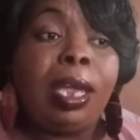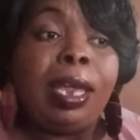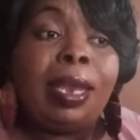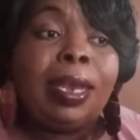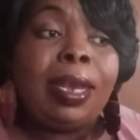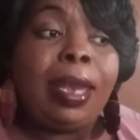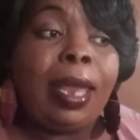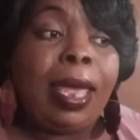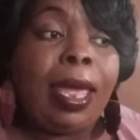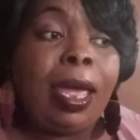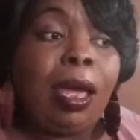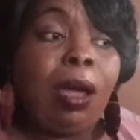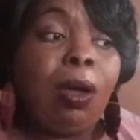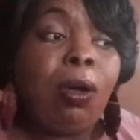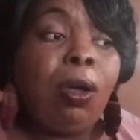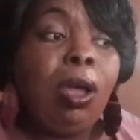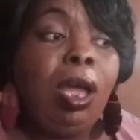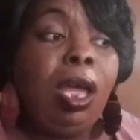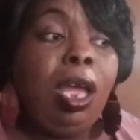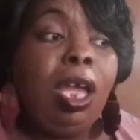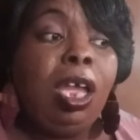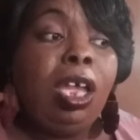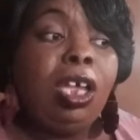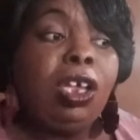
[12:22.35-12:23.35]
and now
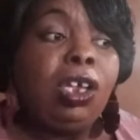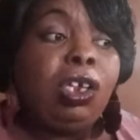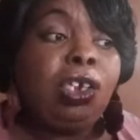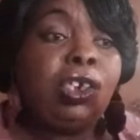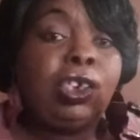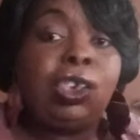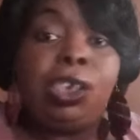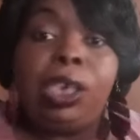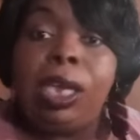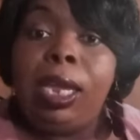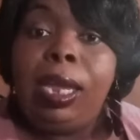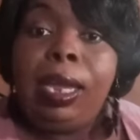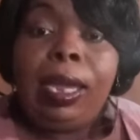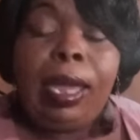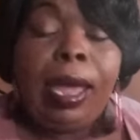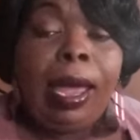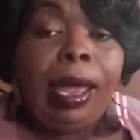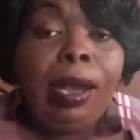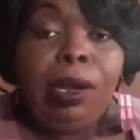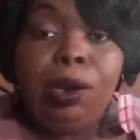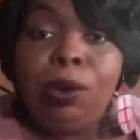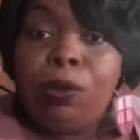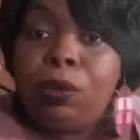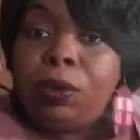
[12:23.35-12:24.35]
she ain't
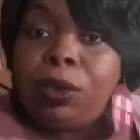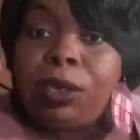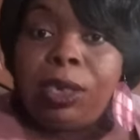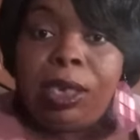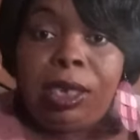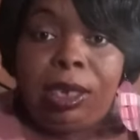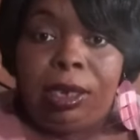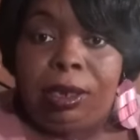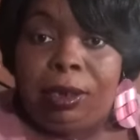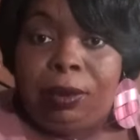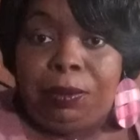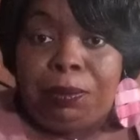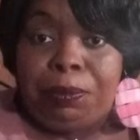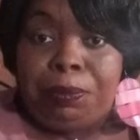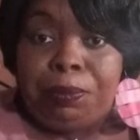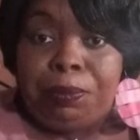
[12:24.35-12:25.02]
got no team.